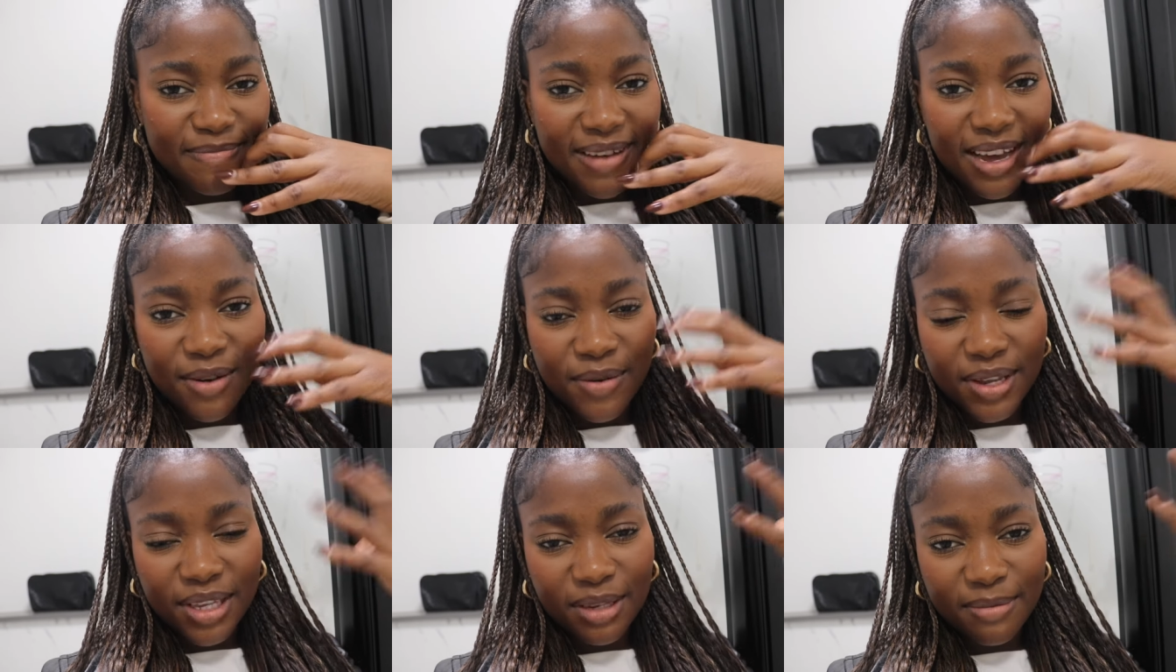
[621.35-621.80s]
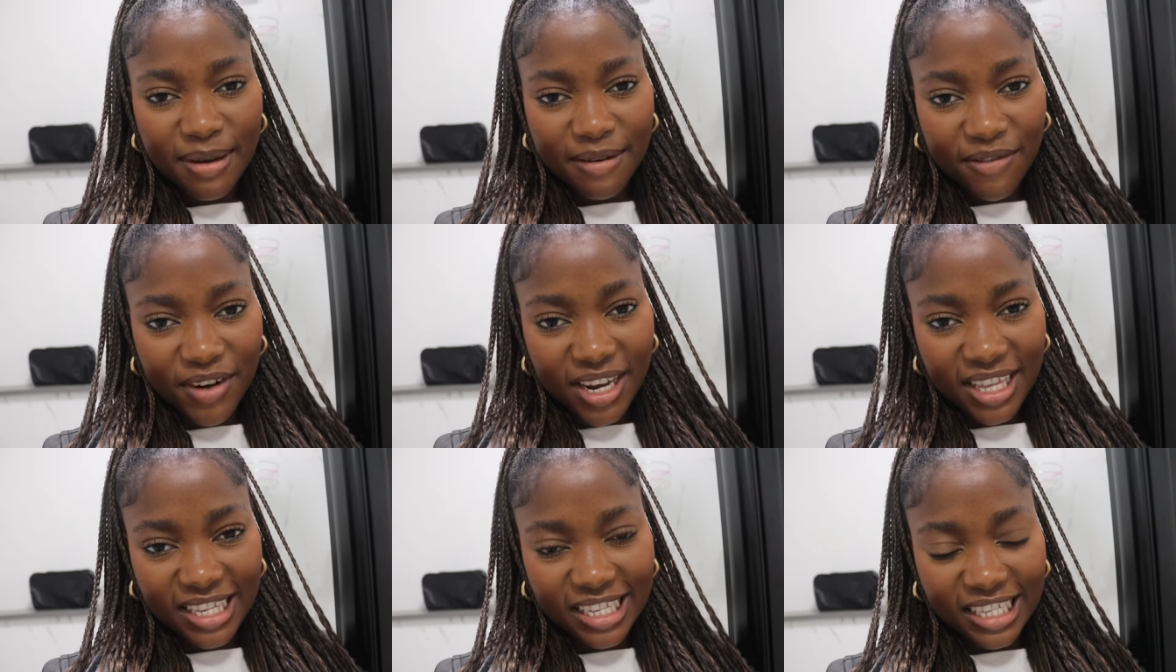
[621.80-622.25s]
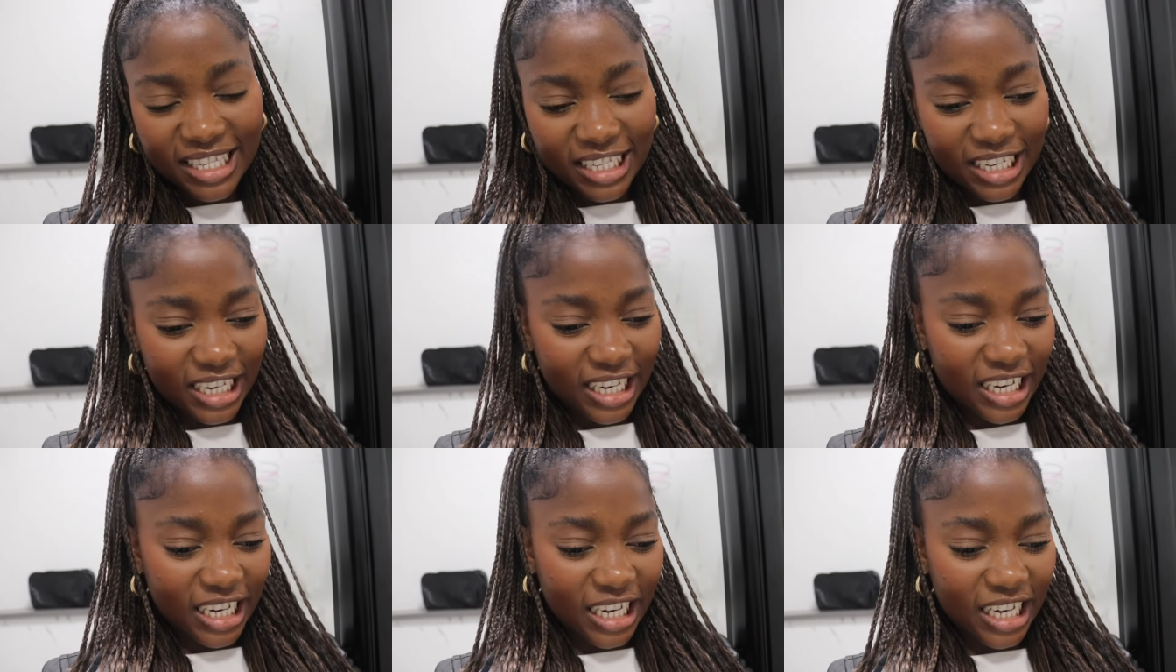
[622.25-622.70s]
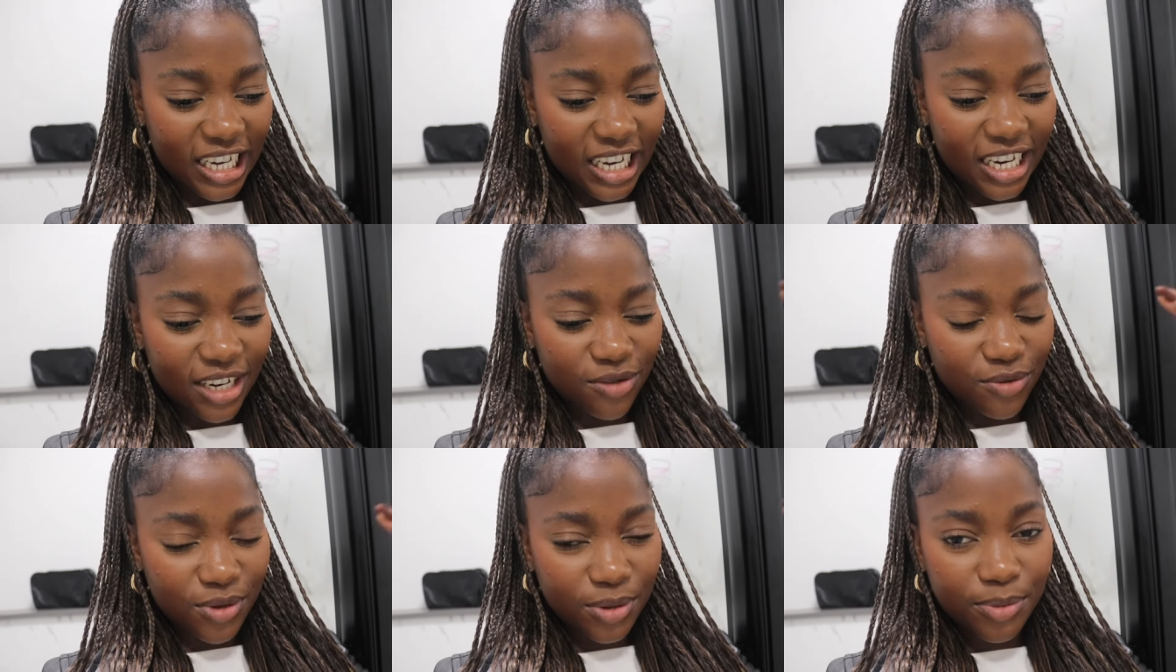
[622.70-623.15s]
i went to my friend's dinner and
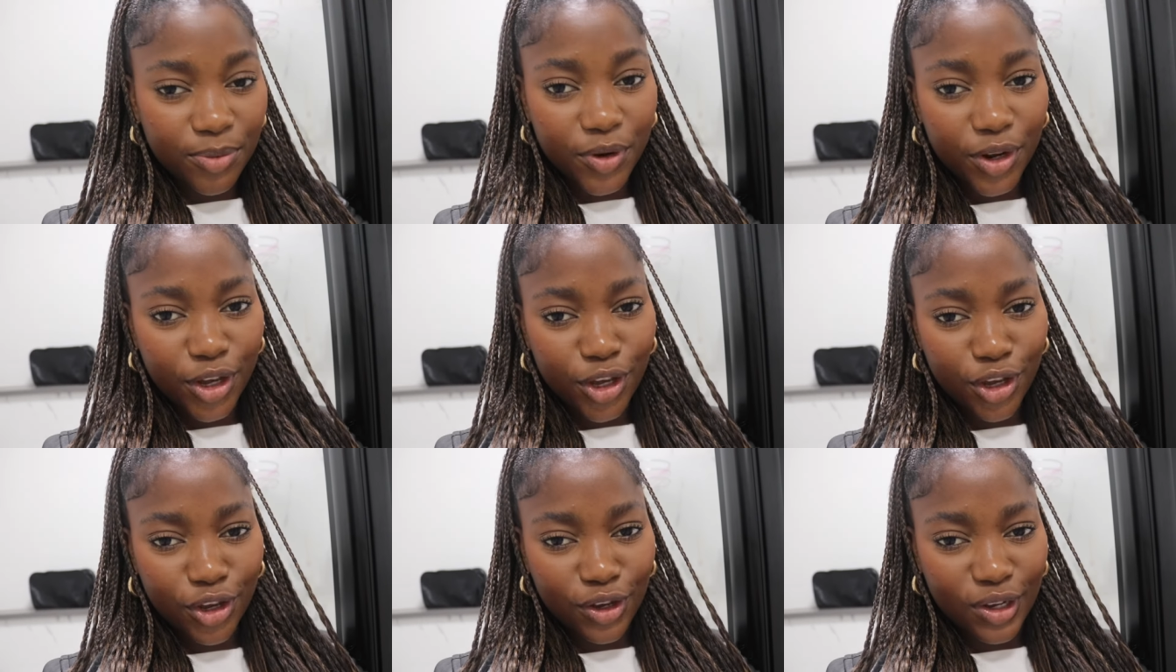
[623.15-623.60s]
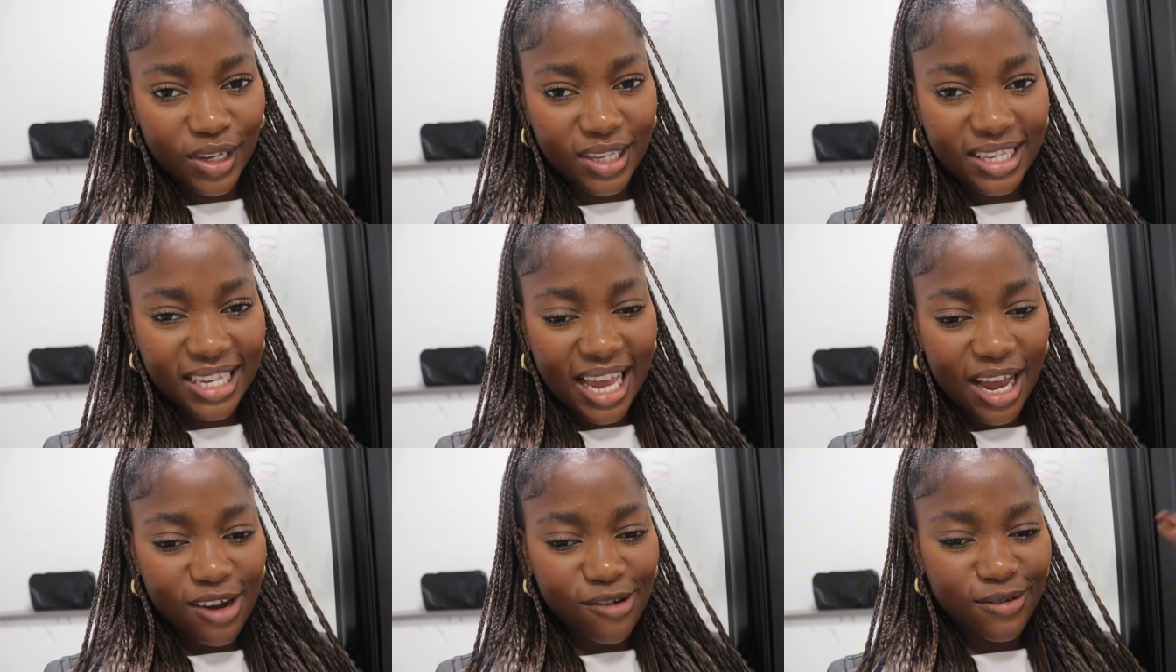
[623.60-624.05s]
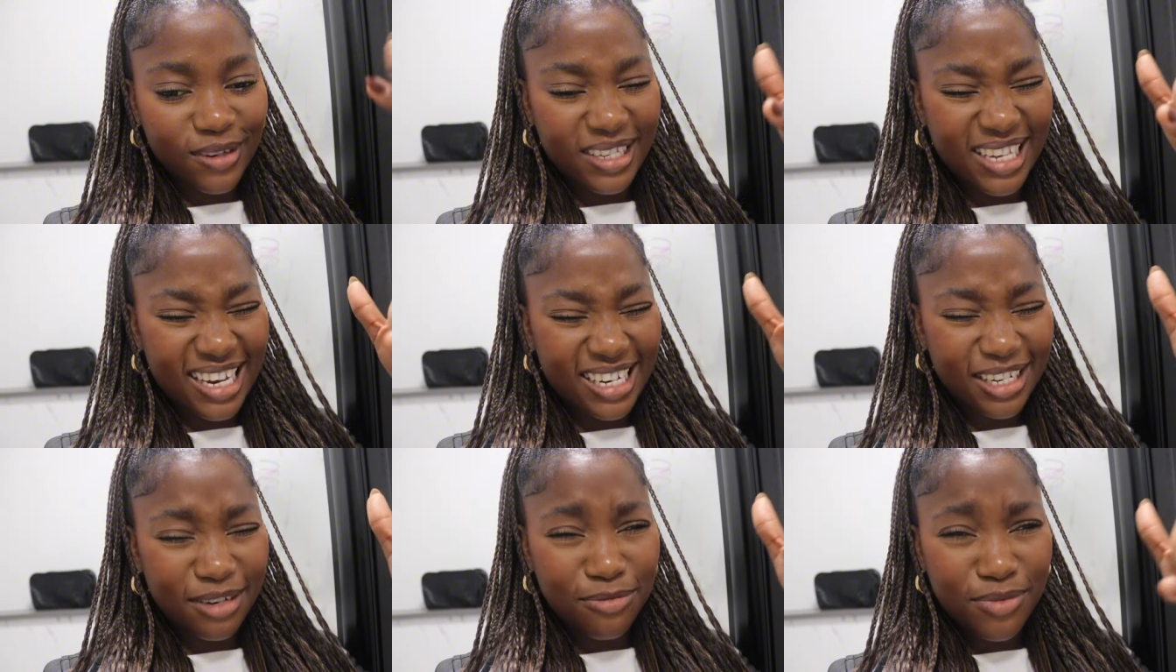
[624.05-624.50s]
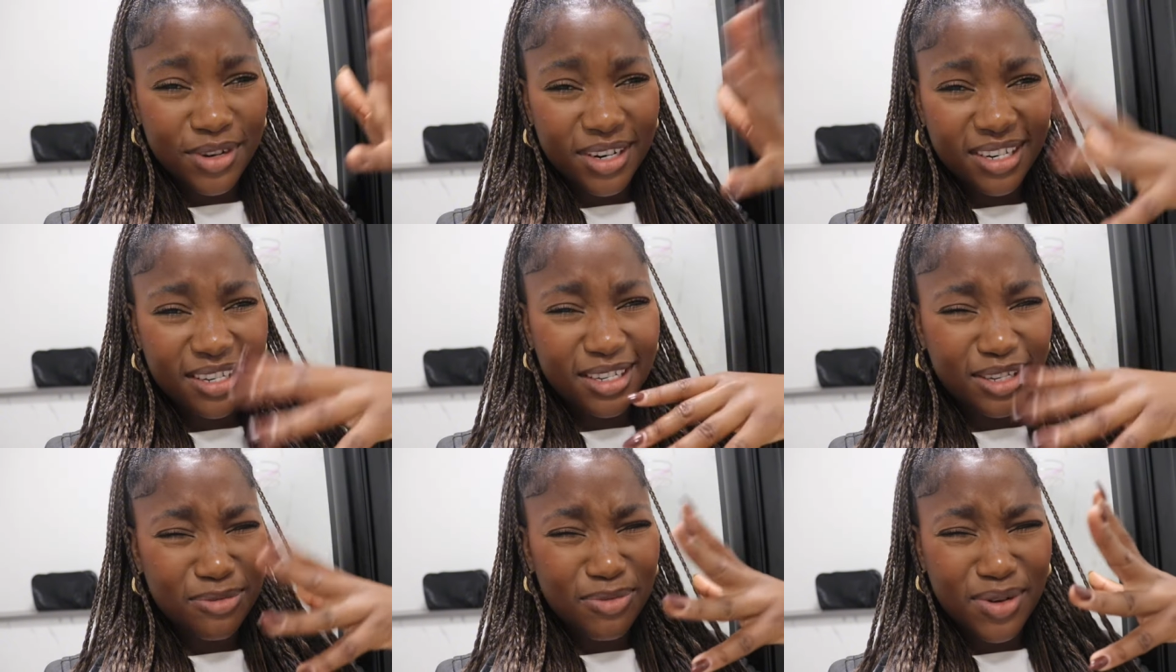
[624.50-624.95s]
it was pretty cute i was actually pretty
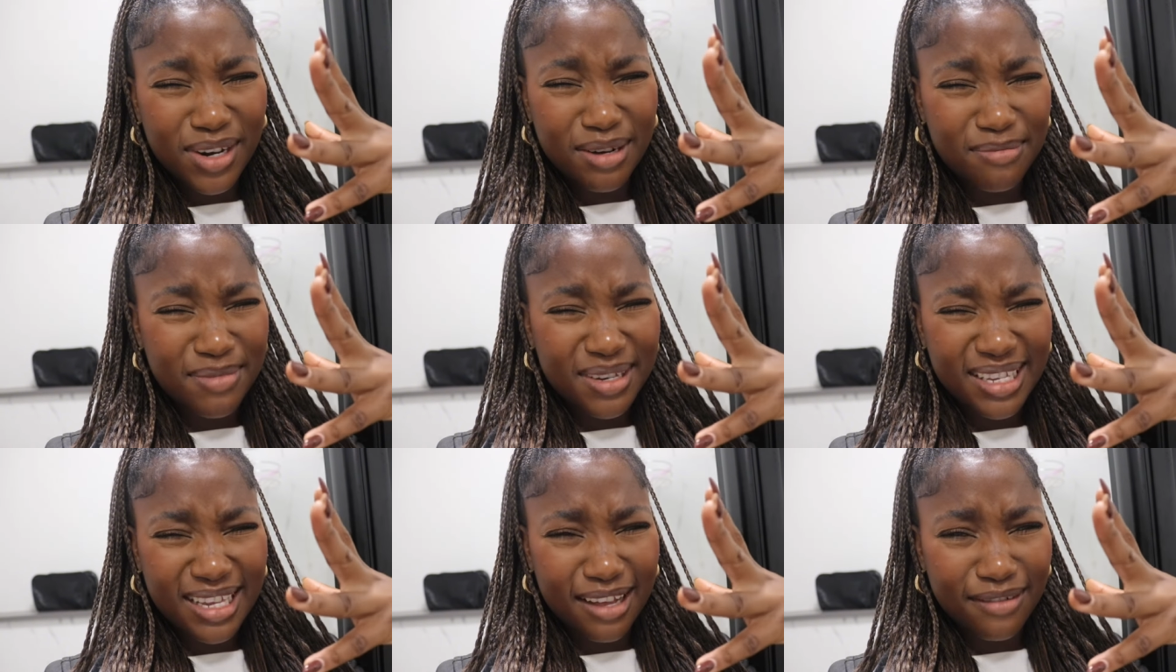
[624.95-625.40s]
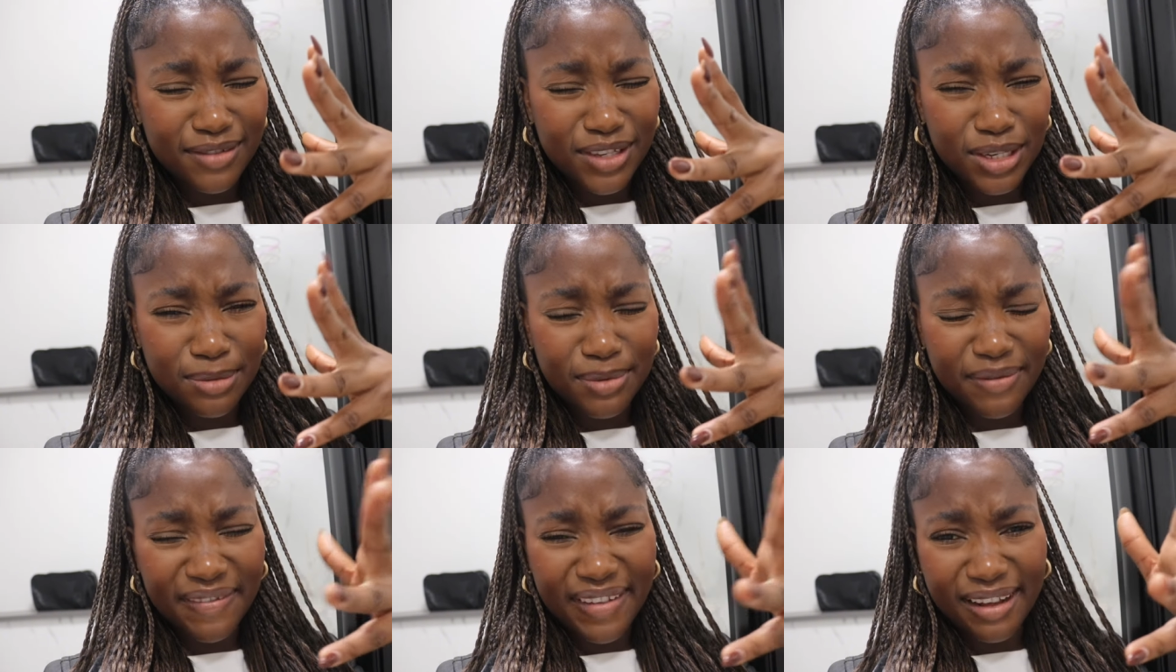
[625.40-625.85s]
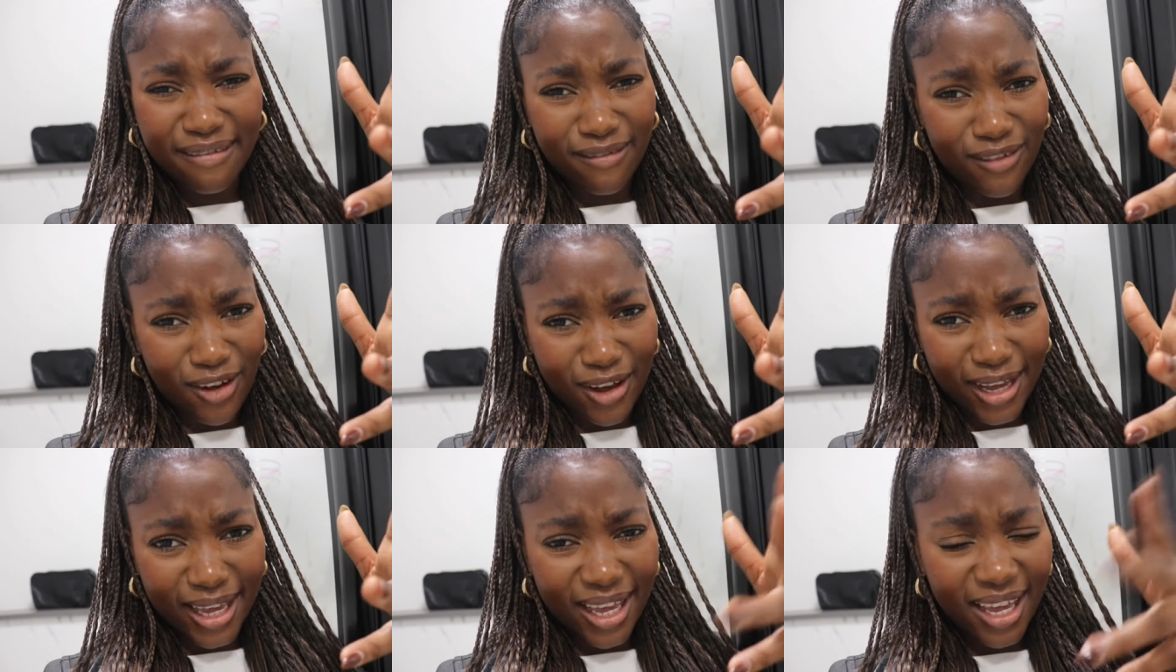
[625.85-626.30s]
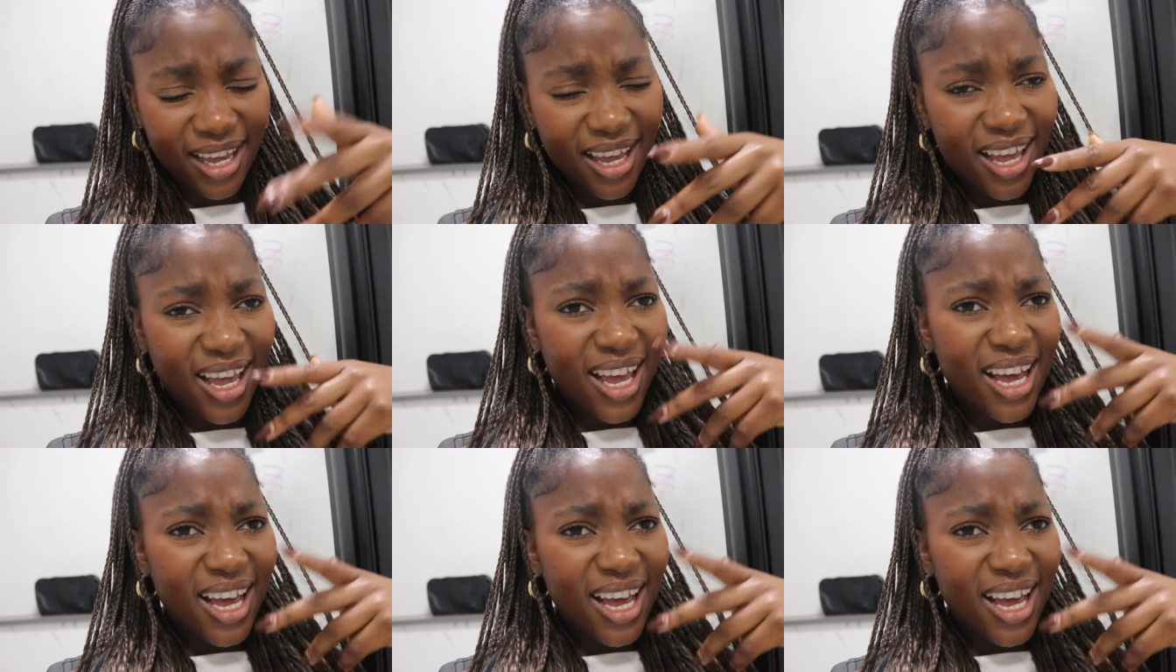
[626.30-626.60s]
disappointed myself in terms of like vlogging